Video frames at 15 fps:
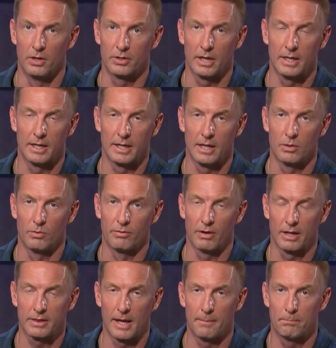Okay, again, we've
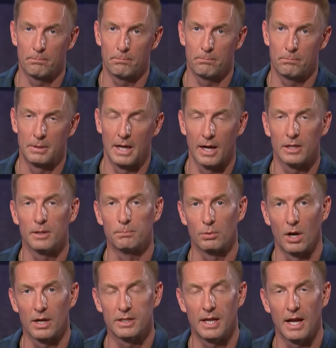got that behind the
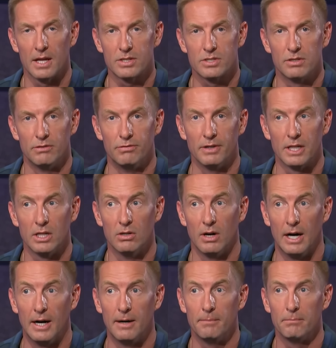broadcast video
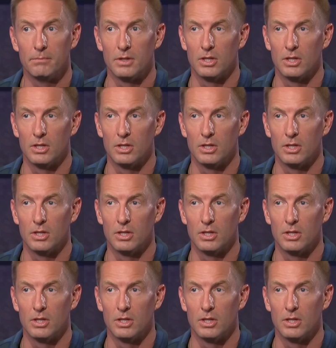up.